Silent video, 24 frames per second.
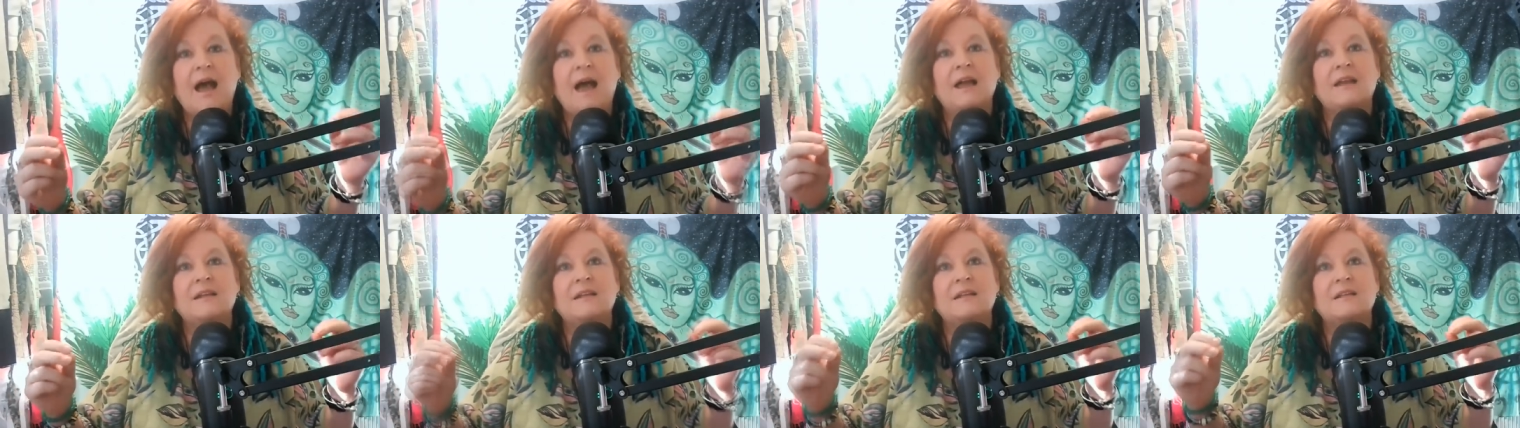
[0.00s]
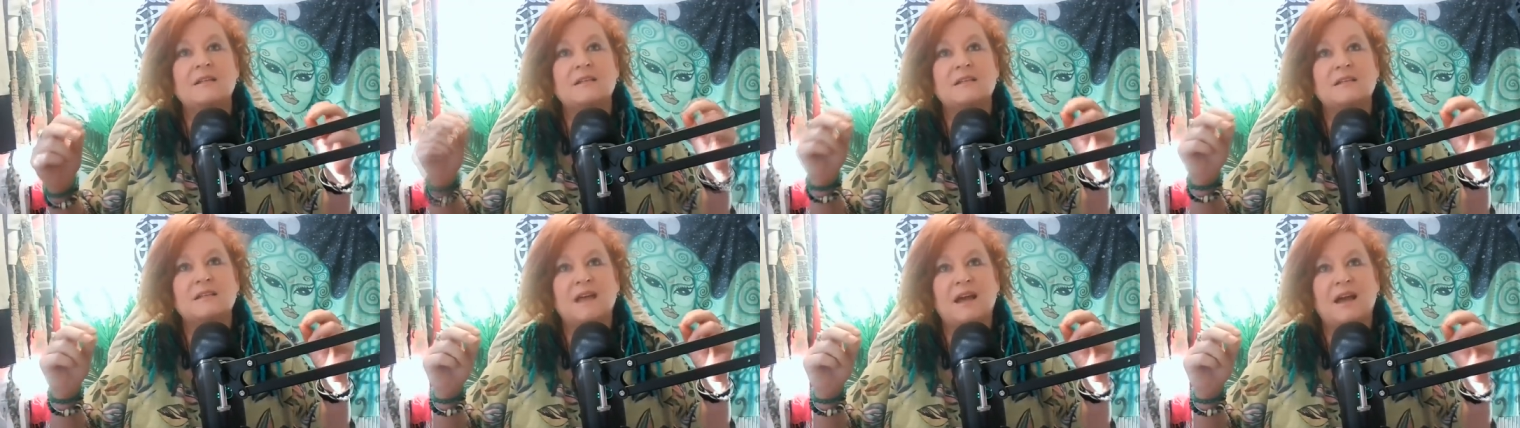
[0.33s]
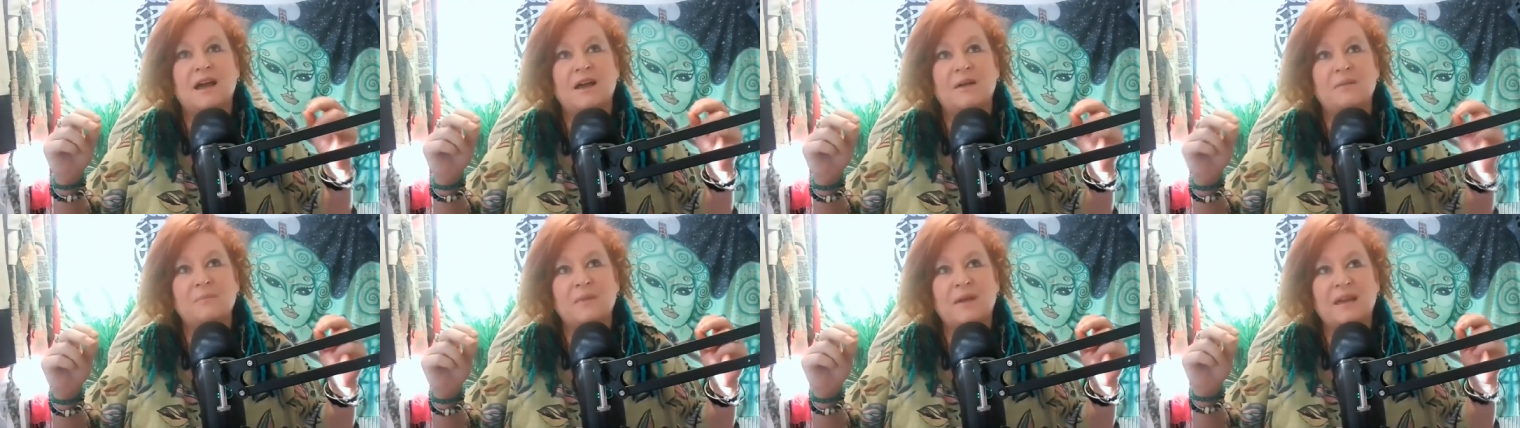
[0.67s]
and it's
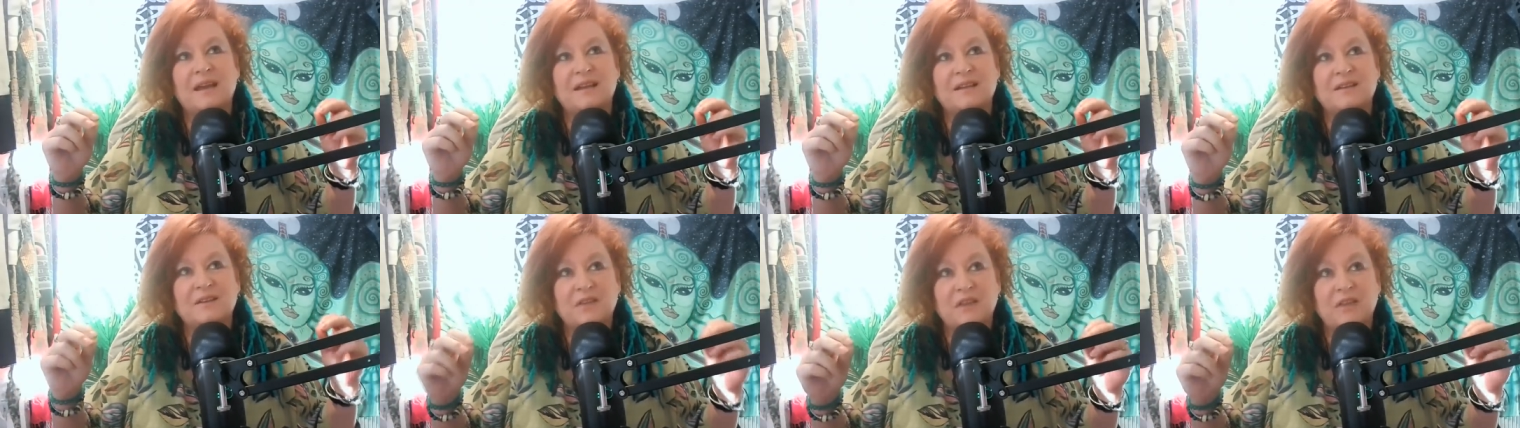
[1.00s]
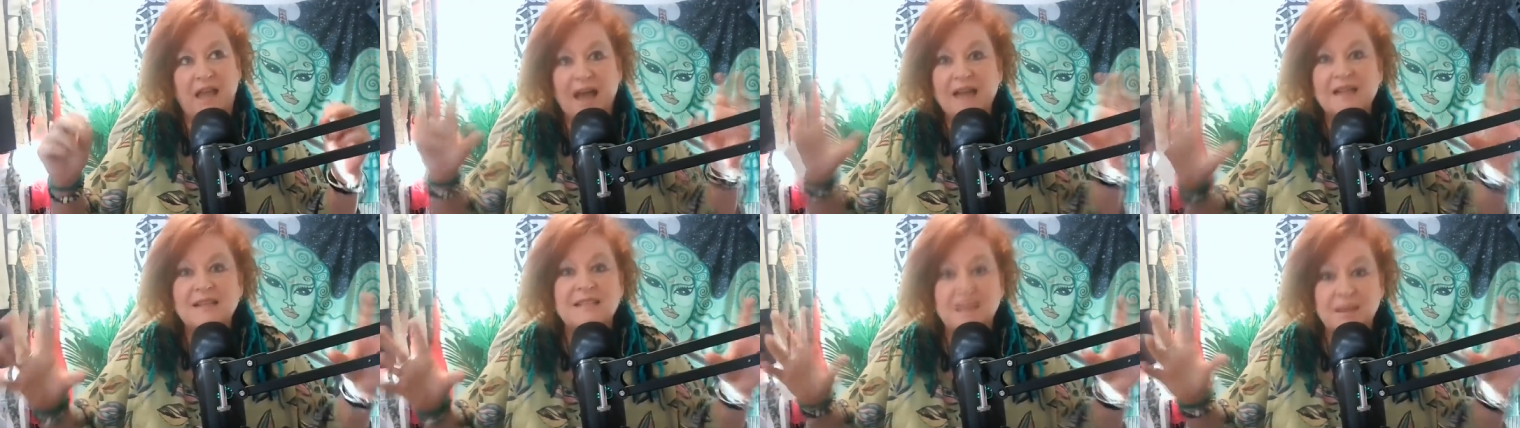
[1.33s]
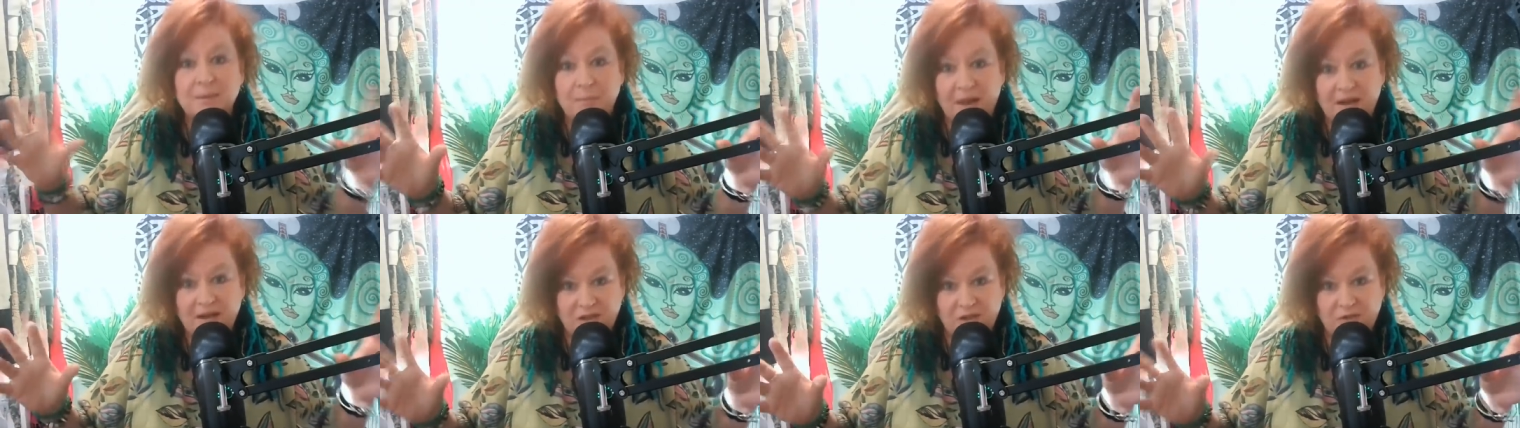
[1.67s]
in the
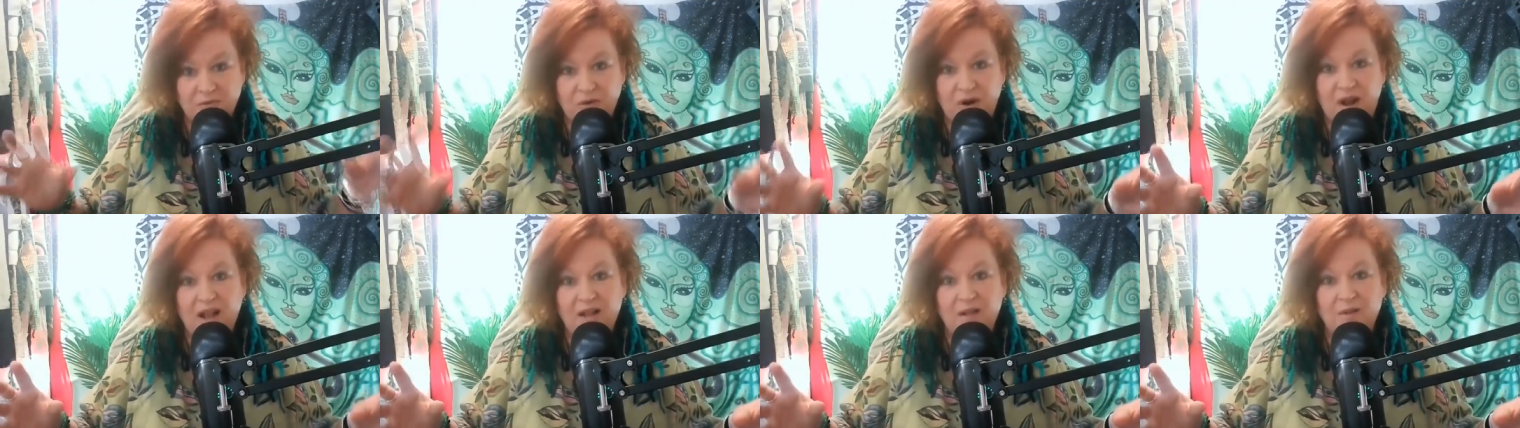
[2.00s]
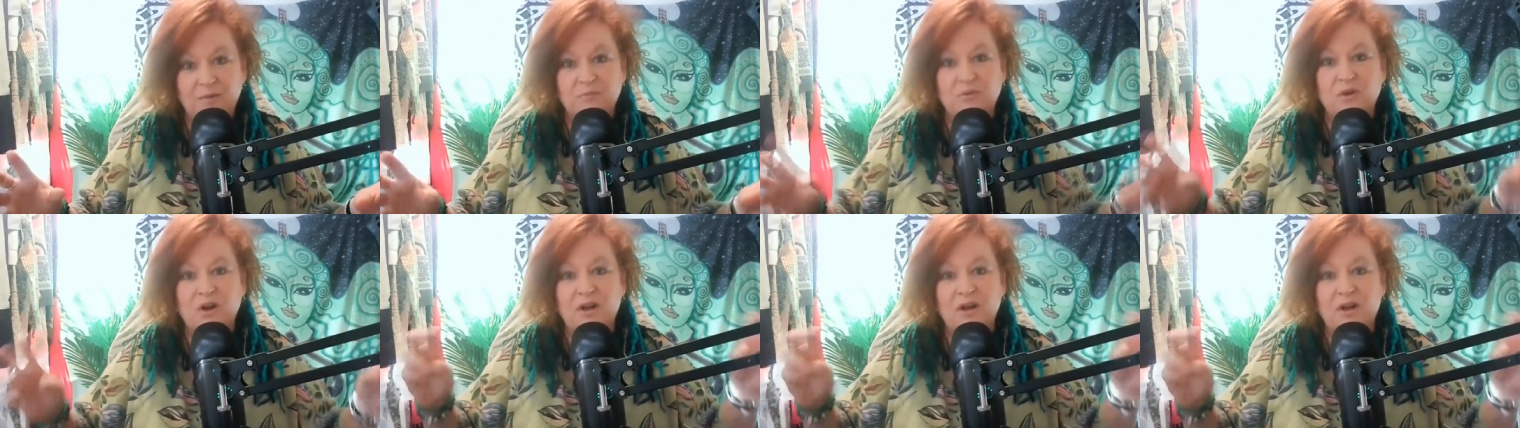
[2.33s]
antimatter realm